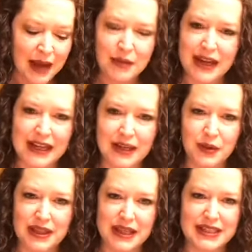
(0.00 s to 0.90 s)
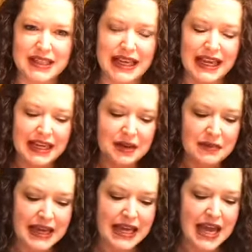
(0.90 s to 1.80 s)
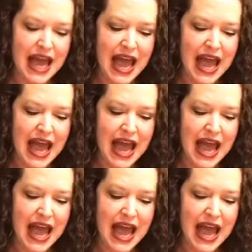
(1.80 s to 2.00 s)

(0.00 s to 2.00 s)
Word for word: I'm going to end it with this the enemy